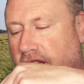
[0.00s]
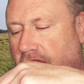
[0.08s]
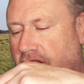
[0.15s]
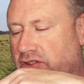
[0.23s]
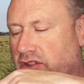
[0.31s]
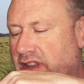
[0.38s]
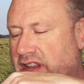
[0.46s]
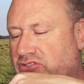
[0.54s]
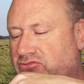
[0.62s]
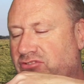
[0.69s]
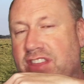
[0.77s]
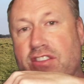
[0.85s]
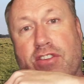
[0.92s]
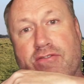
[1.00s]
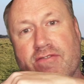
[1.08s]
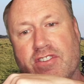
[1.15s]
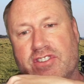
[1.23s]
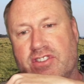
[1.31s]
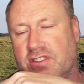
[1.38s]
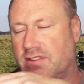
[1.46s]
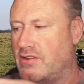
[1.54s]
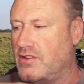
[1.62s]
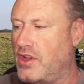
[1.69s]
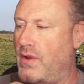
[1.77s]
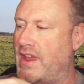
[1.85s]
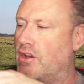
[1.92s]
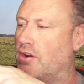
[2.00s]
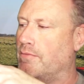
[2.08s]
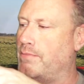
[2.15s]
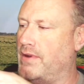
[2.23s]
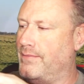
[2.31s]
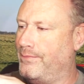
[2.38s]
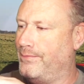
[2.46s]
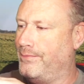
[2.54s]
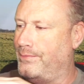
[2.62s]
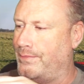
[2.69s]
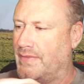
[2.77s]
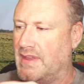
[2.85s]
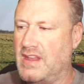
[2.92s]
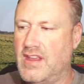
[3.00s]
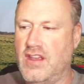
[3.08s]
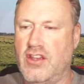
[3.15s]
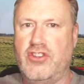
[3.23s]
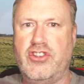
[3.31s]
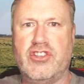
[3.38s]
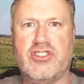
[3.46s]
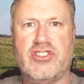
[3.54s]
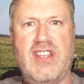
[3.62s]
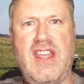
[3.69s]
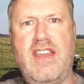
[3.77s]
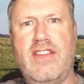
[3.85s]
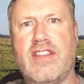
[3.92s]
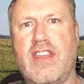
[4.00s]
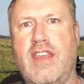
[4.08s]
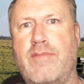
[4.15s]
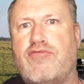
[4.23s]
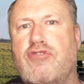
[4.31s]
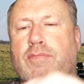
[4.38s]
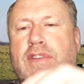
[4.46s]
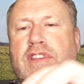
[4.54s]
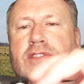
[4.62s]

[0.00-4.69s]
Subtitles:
So these create the thrust going up. As you can see, the prop is